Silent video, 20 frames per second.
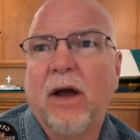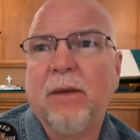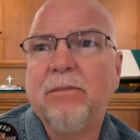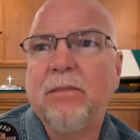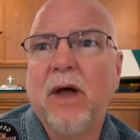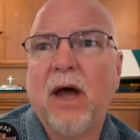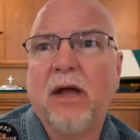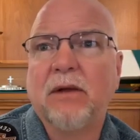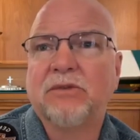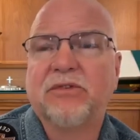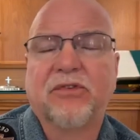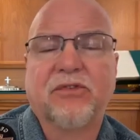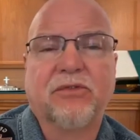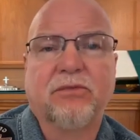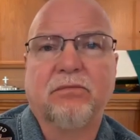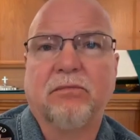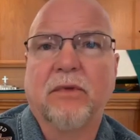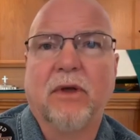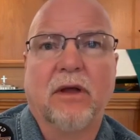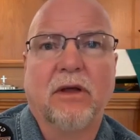this, I'm
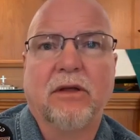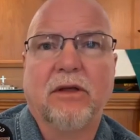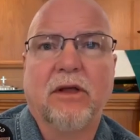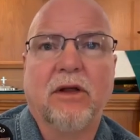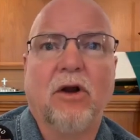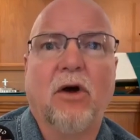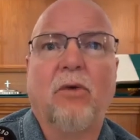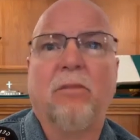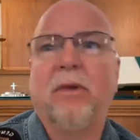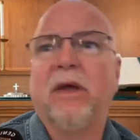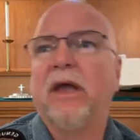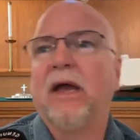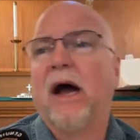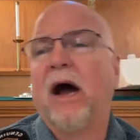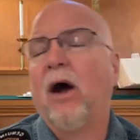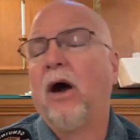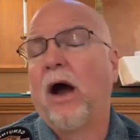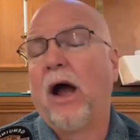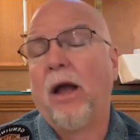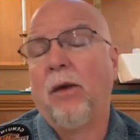not, you know me,
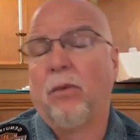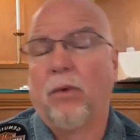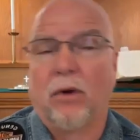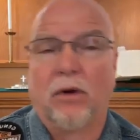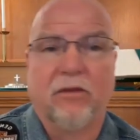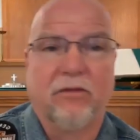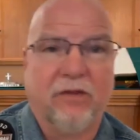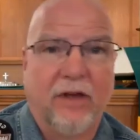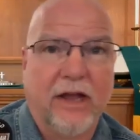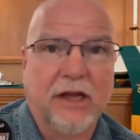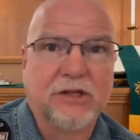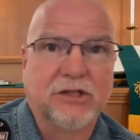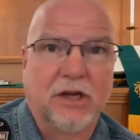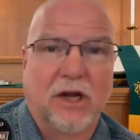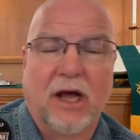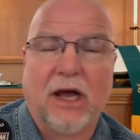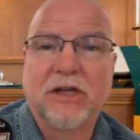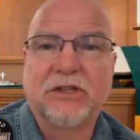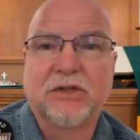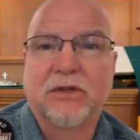I, I will
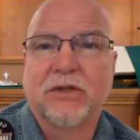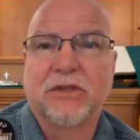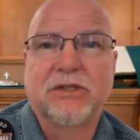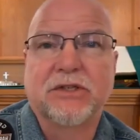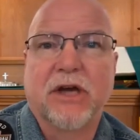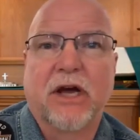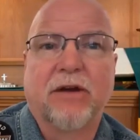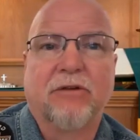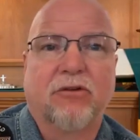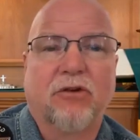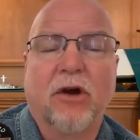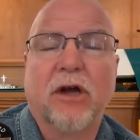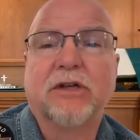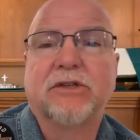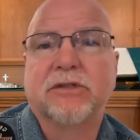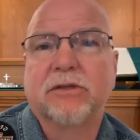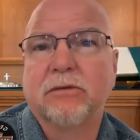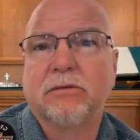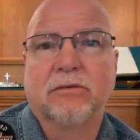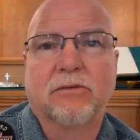evangelize on the side of
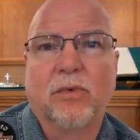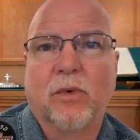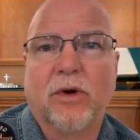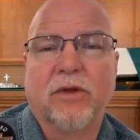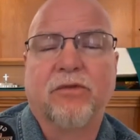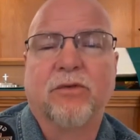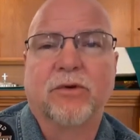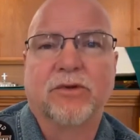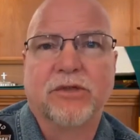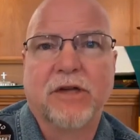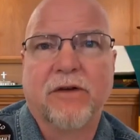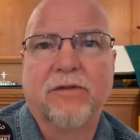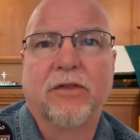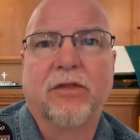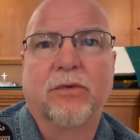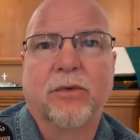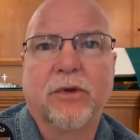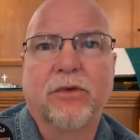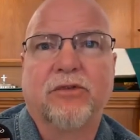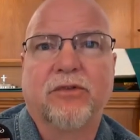Christ 24
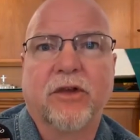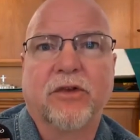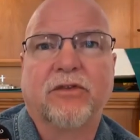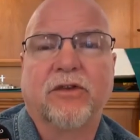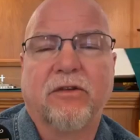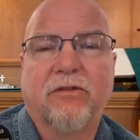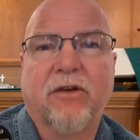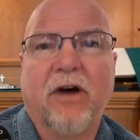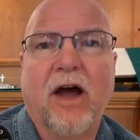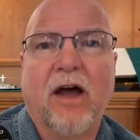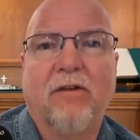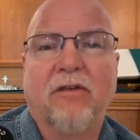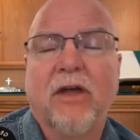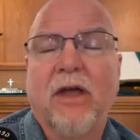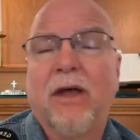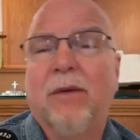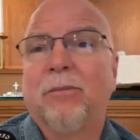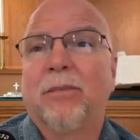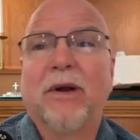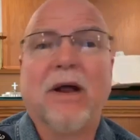7, 365.
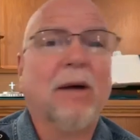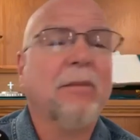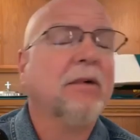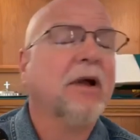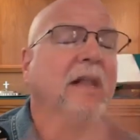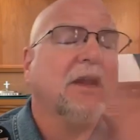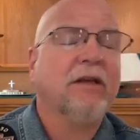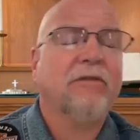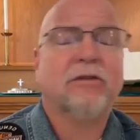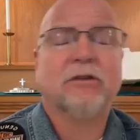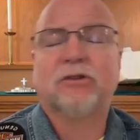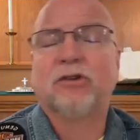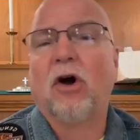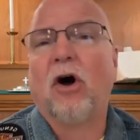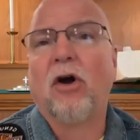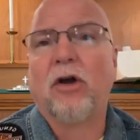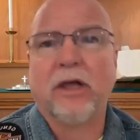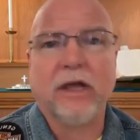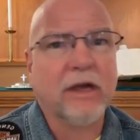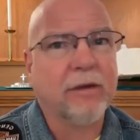But I'm not even
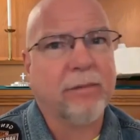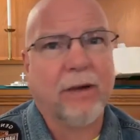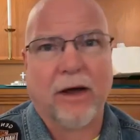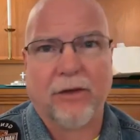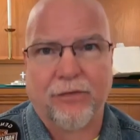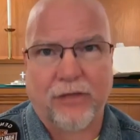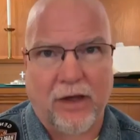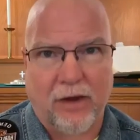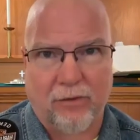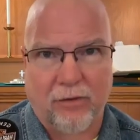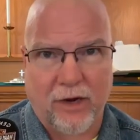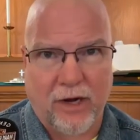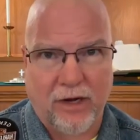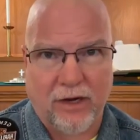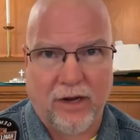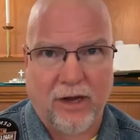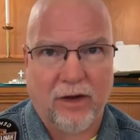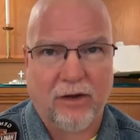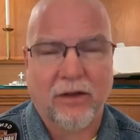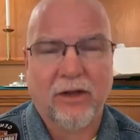talking about that
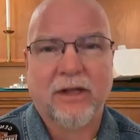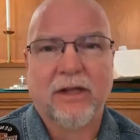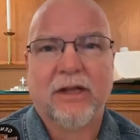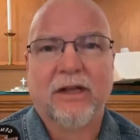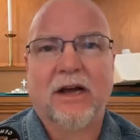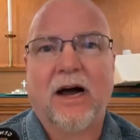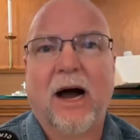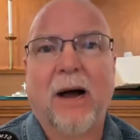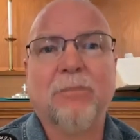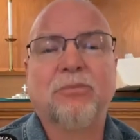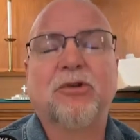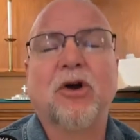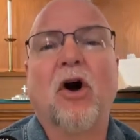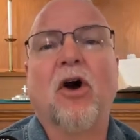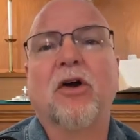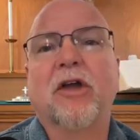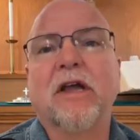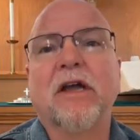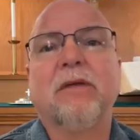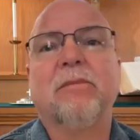right now. I'm
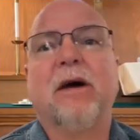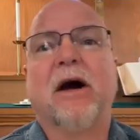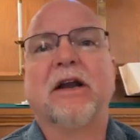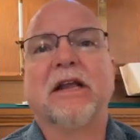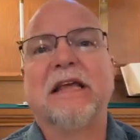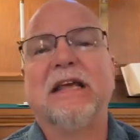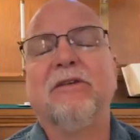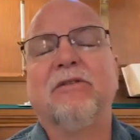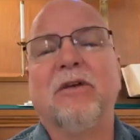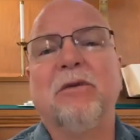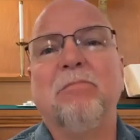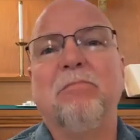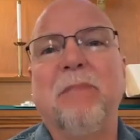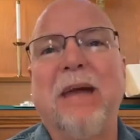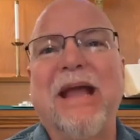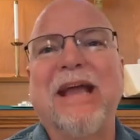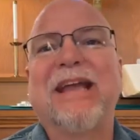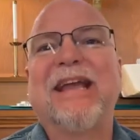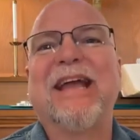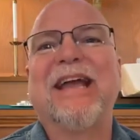talking about
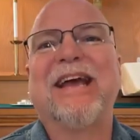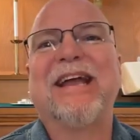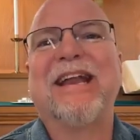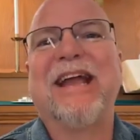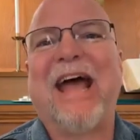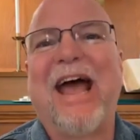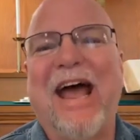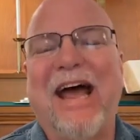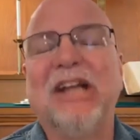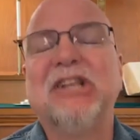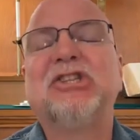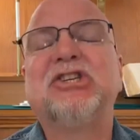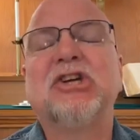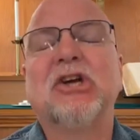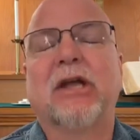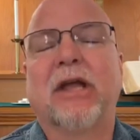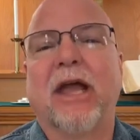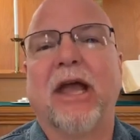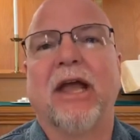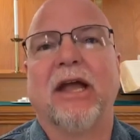even making an
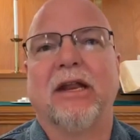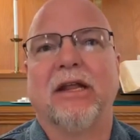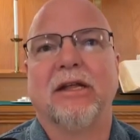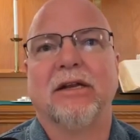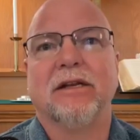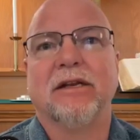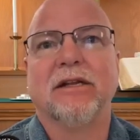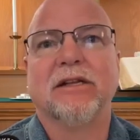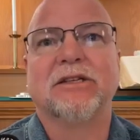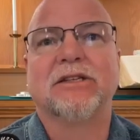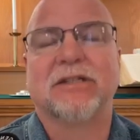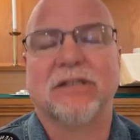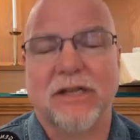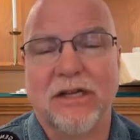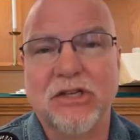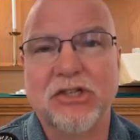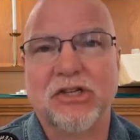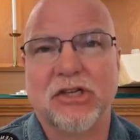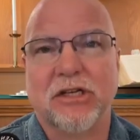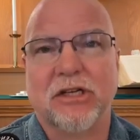educated
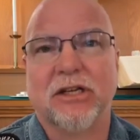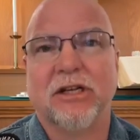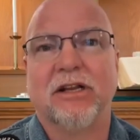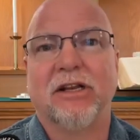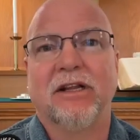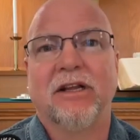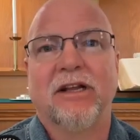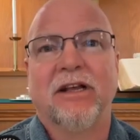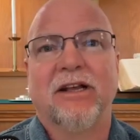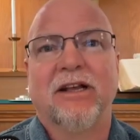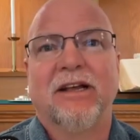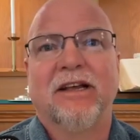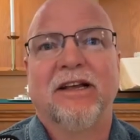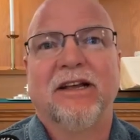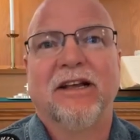decision